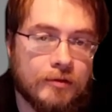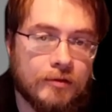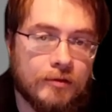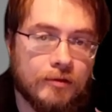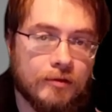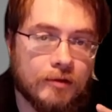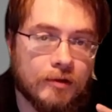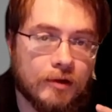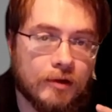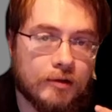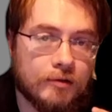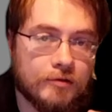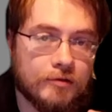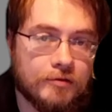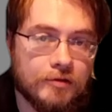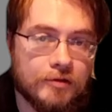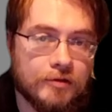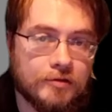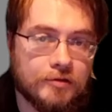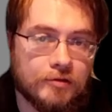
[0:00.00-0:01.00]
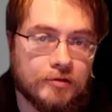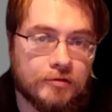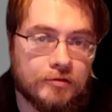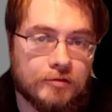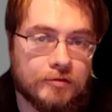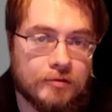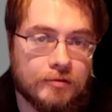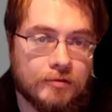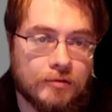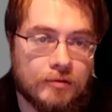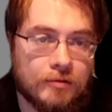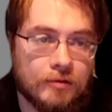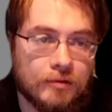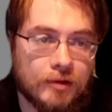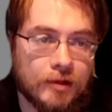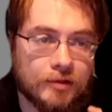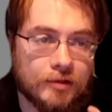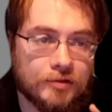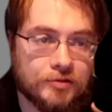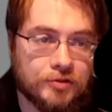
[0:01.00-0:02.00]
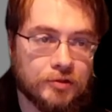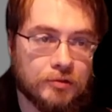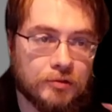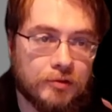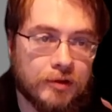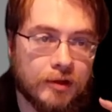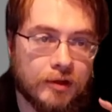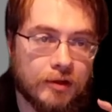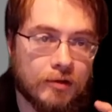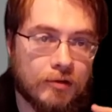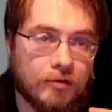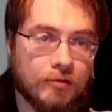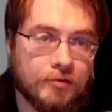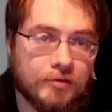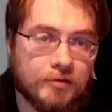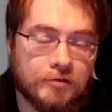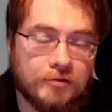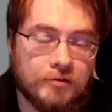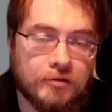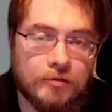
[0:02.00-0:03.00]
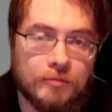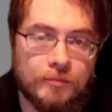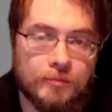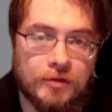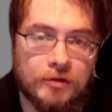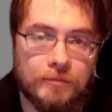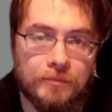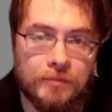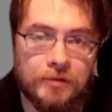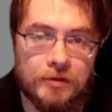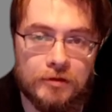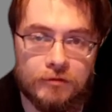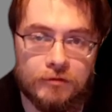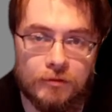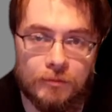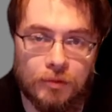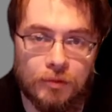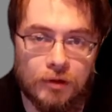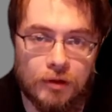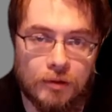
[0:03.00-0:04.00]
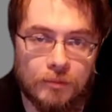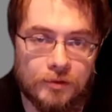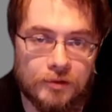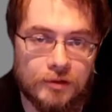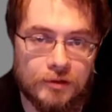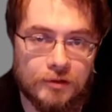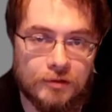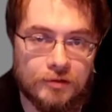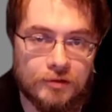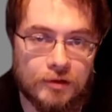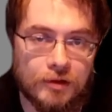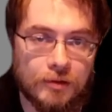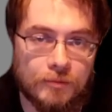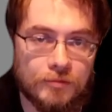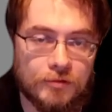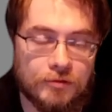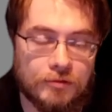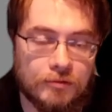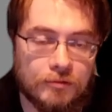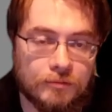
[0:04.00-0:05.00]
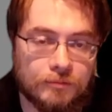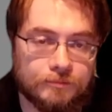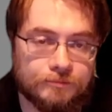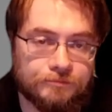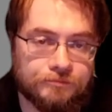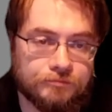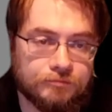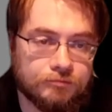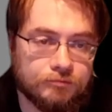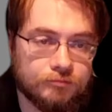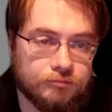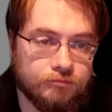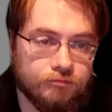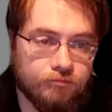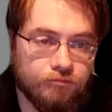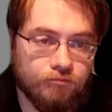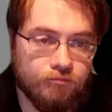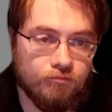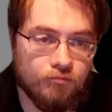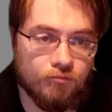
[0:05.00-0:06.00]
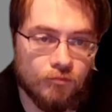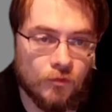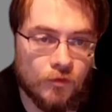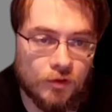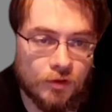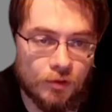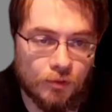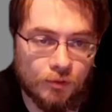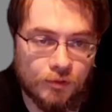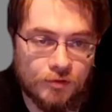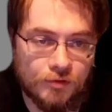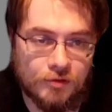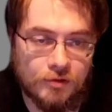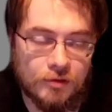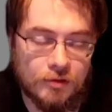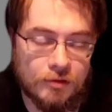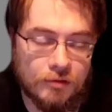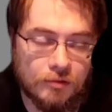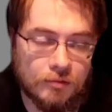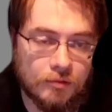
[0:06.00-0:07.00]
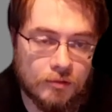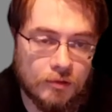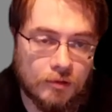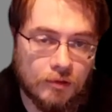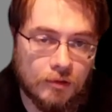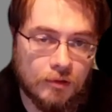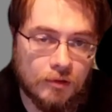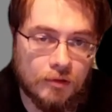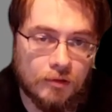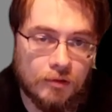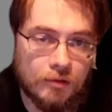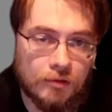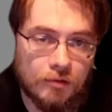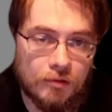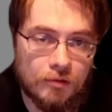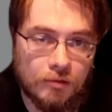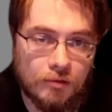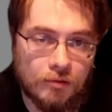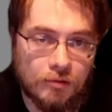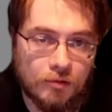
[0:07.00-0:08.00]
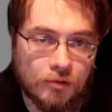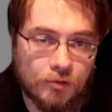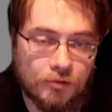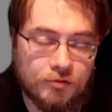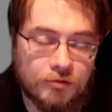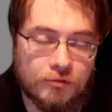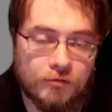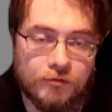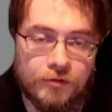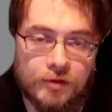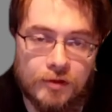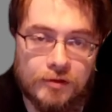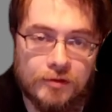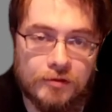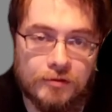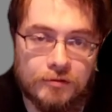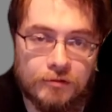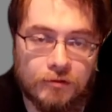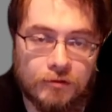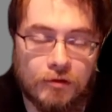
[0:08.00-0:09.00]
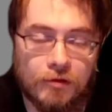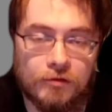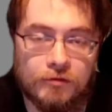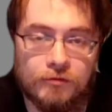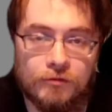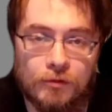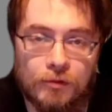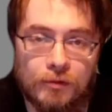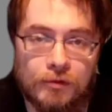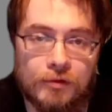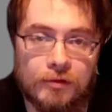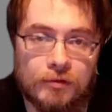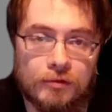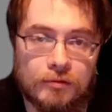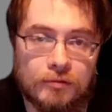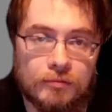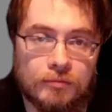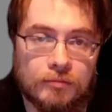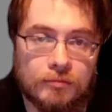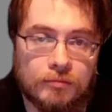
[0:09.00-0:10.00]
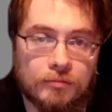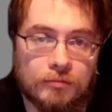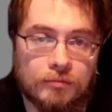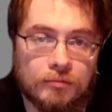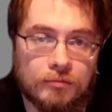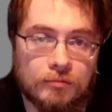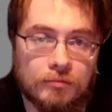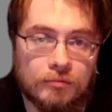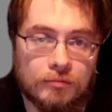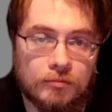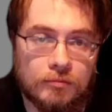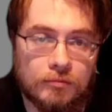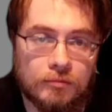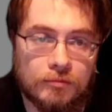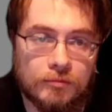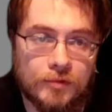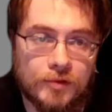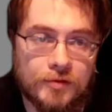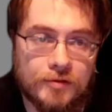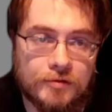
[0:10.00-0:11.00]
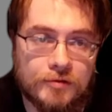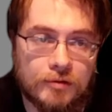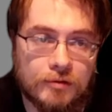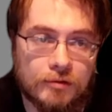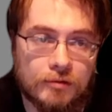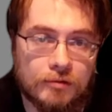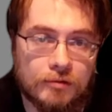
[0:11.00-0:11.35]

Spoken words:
You're not going to see just that joke that, oh, this is going to be beachfront property anytime soon. You're going to see coastal failures across Florida this year.